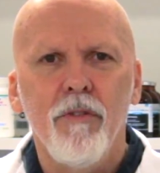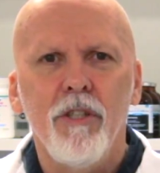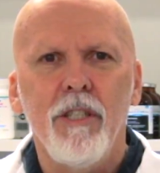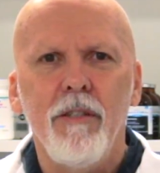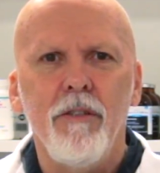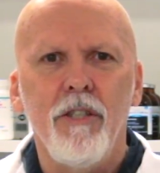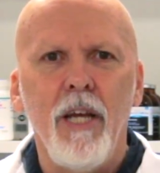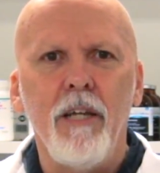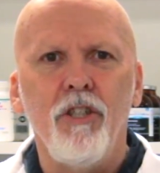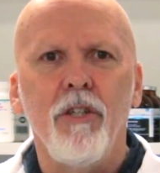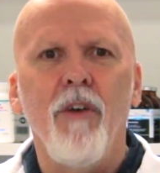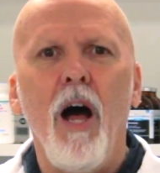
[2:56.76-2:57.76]

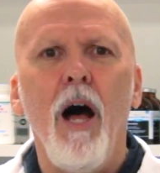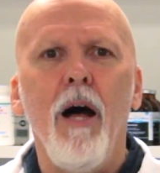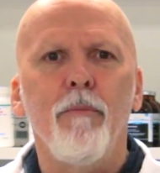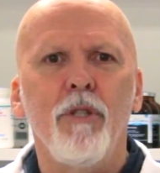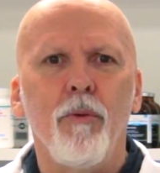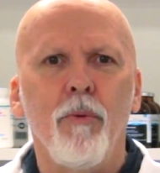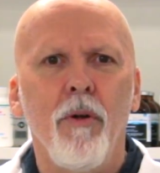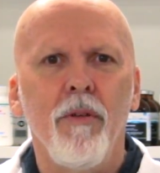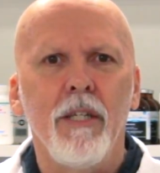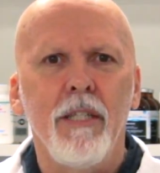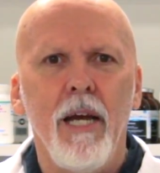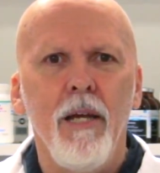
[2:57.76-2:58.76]
section of hops that were on
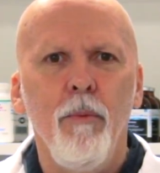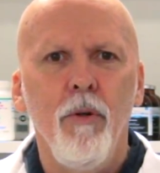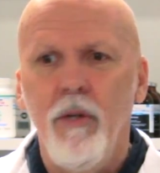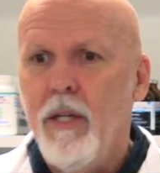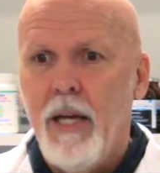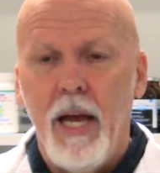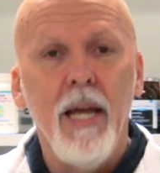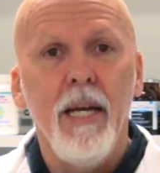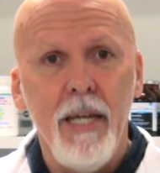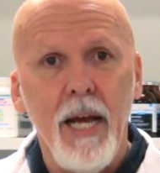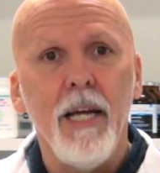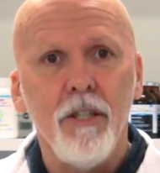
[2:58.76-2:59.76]
the table, and
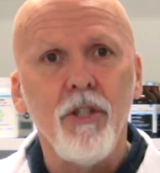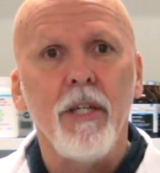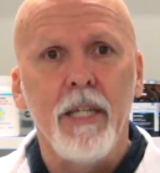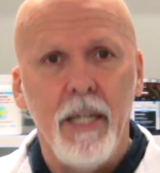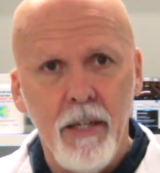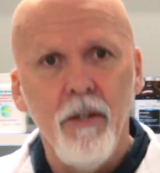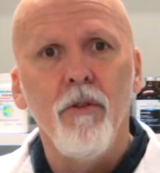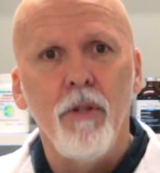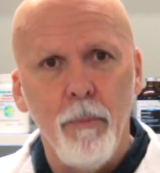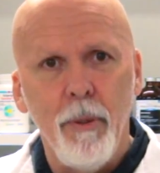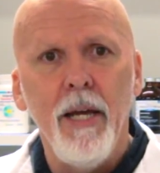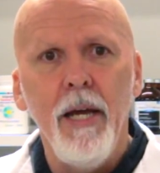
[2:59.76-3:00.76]
it actually killed
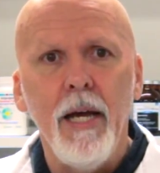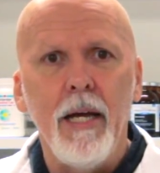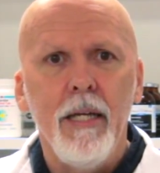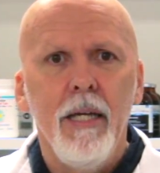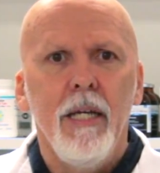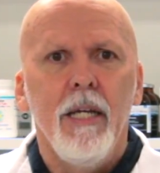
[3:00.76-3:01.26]
the pet.